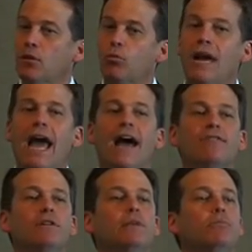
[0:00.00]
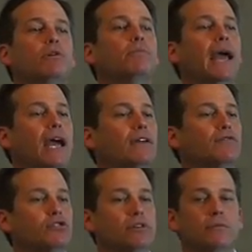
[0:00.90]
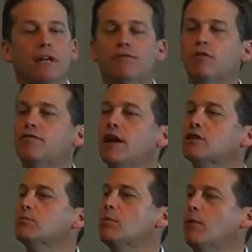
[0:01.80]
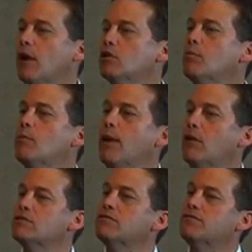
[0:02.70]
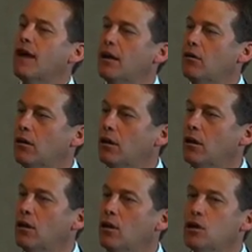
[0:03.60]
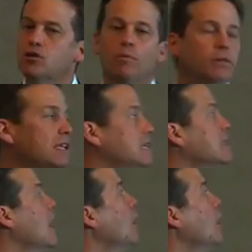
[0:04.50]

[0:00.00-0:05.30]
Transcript: We have to be prepared for treatment. If you fail to prepare, you prepare to fail. So please,